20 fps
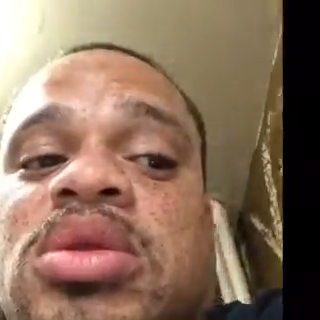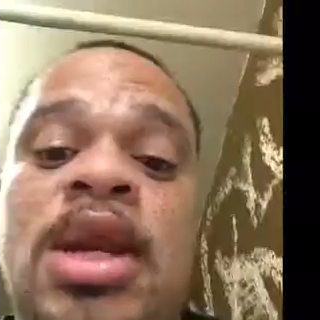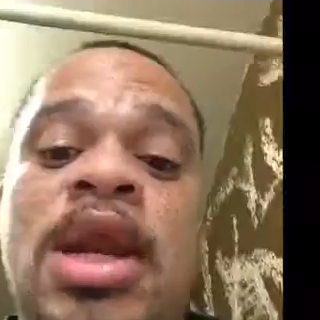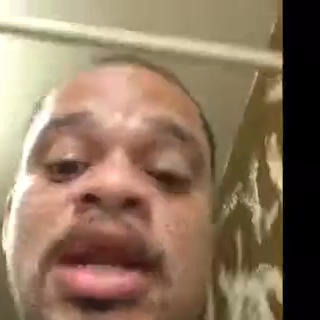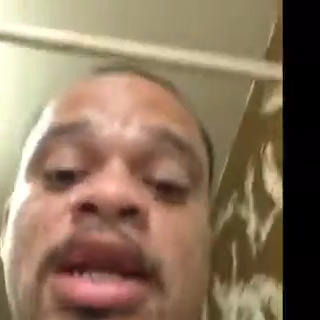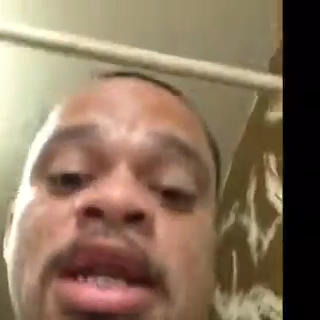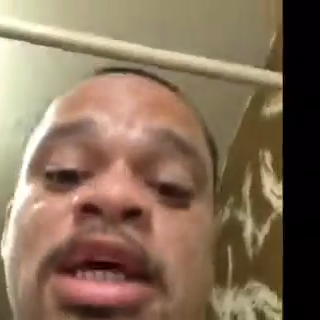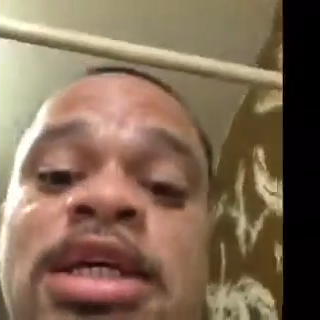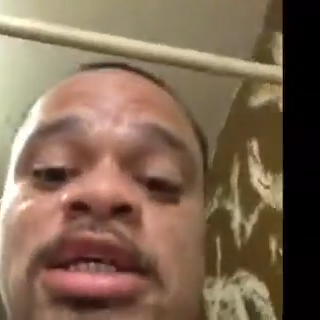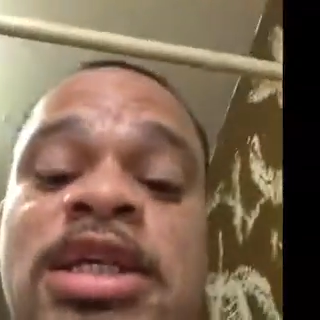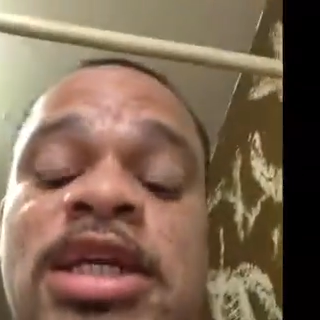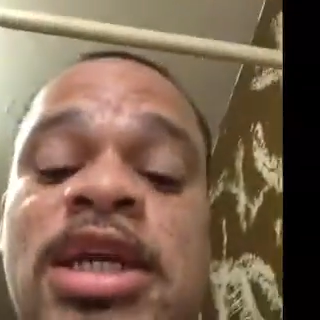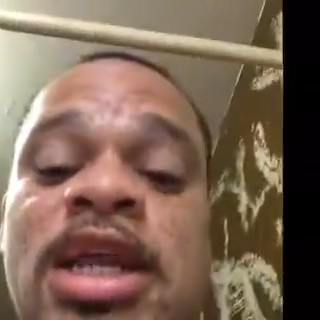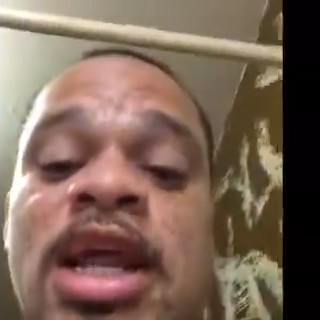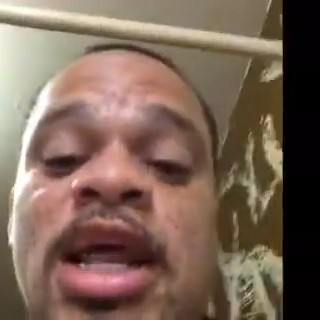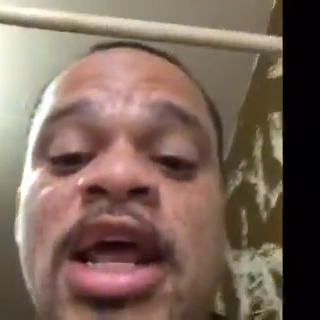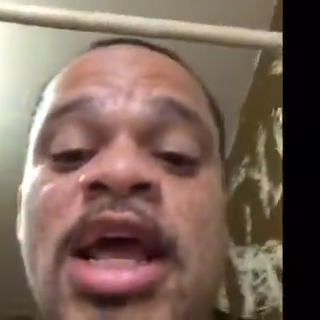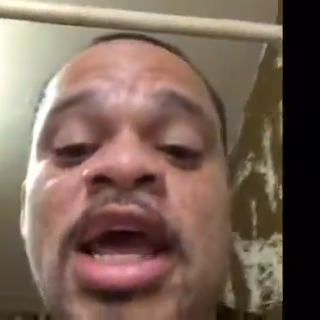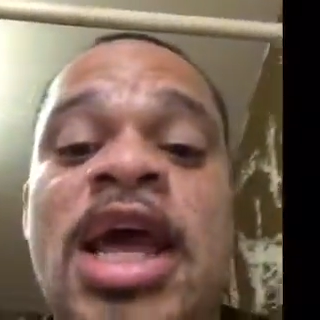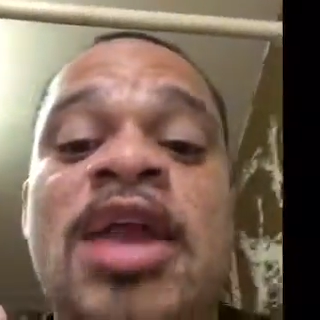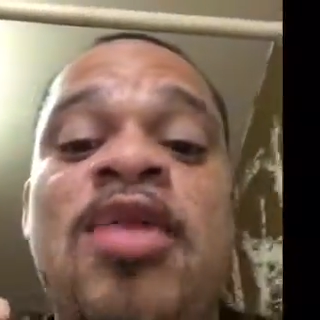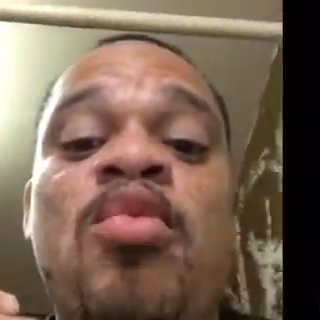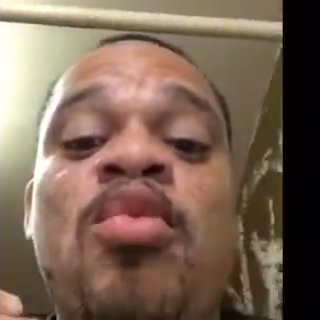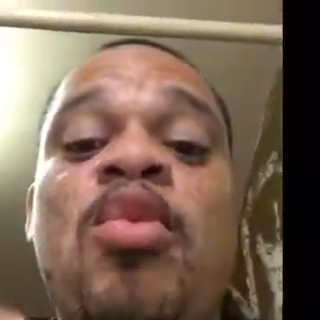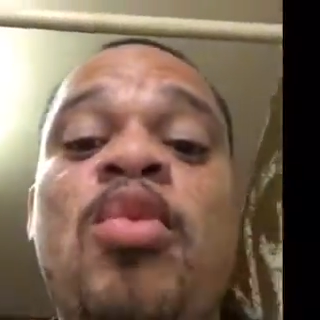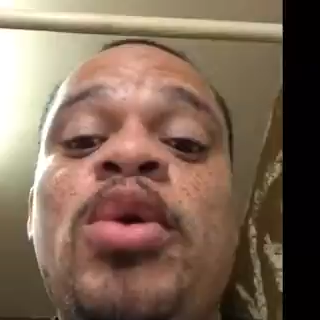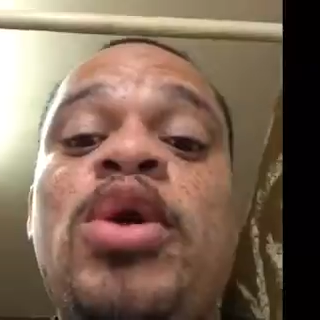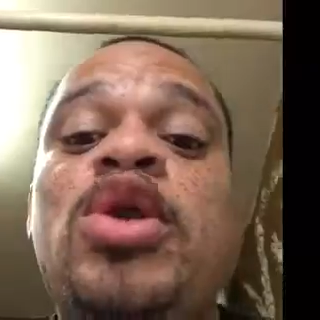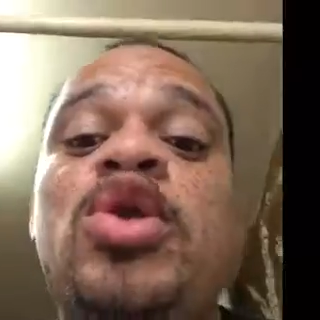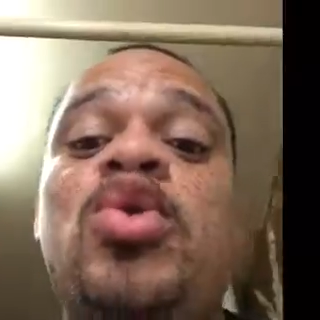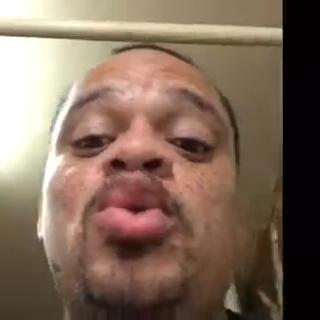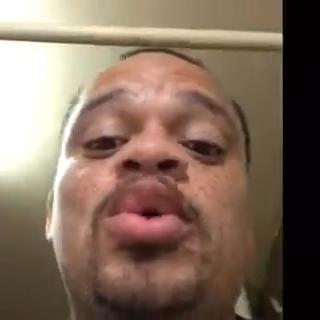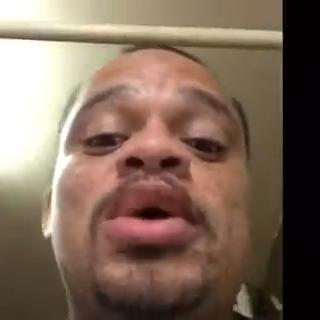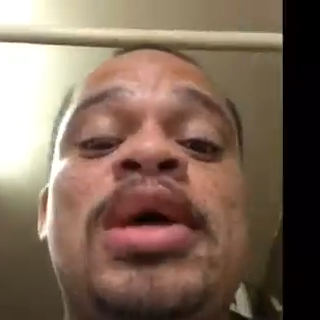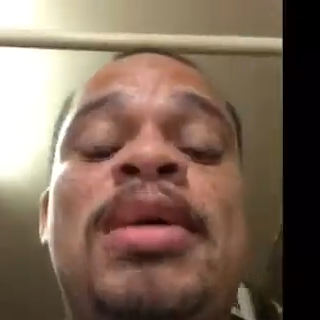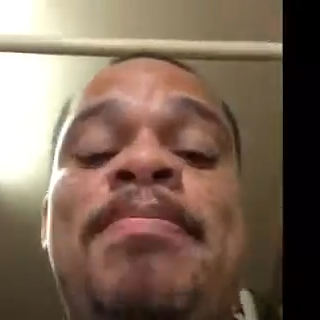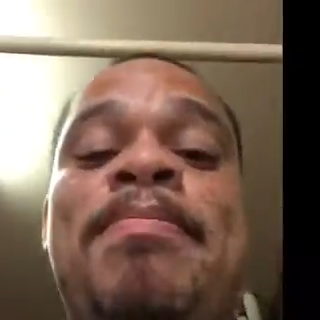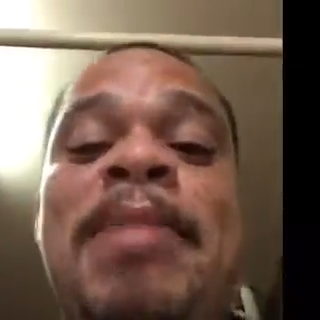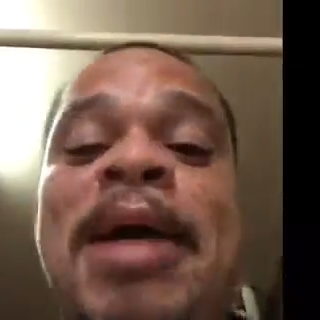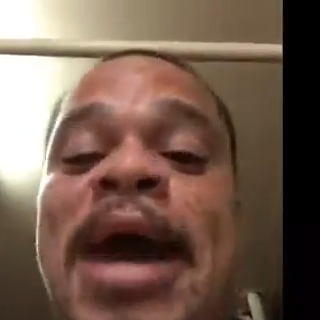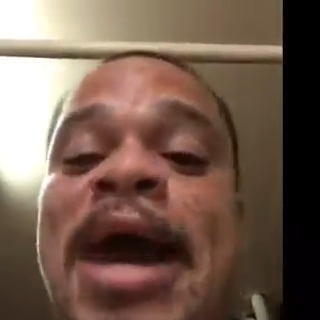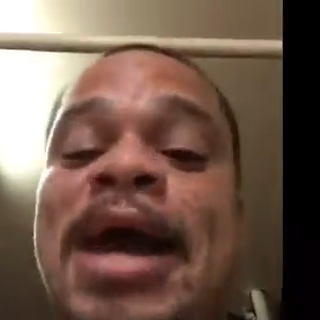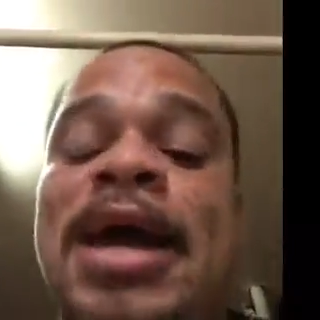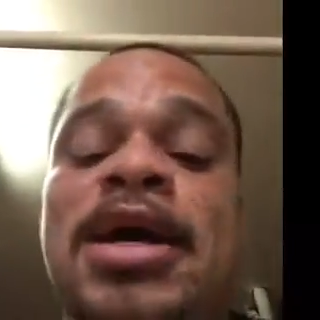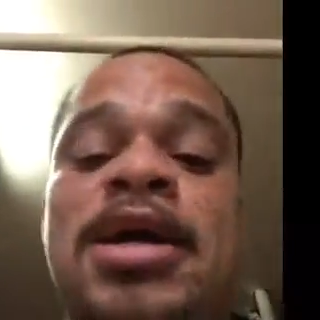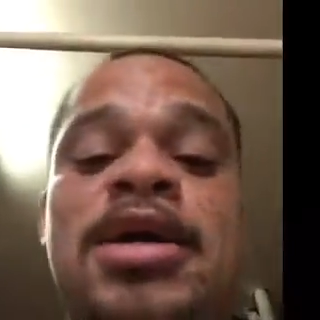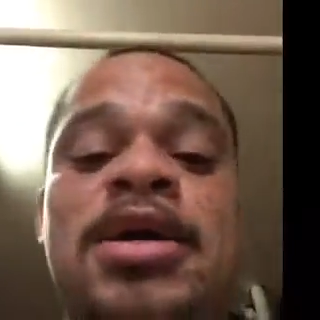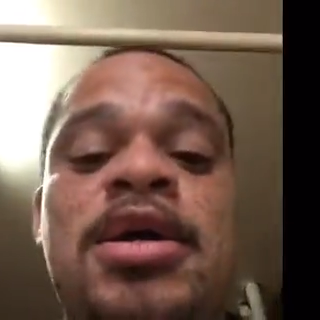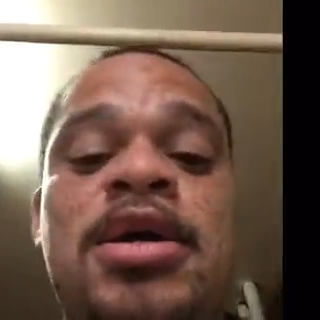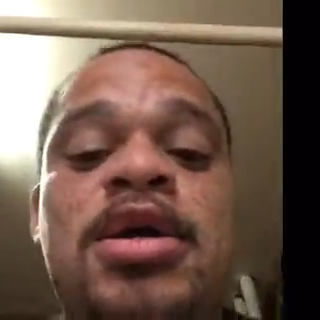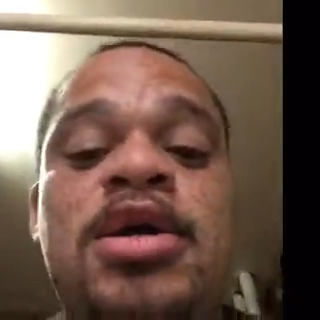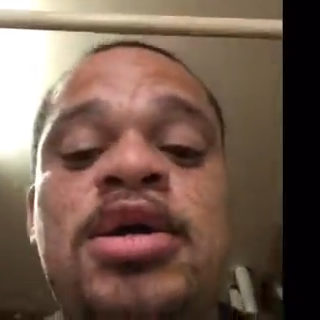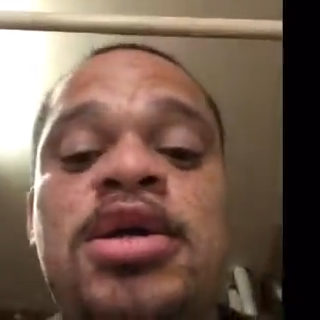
Now listen, and when we do get back,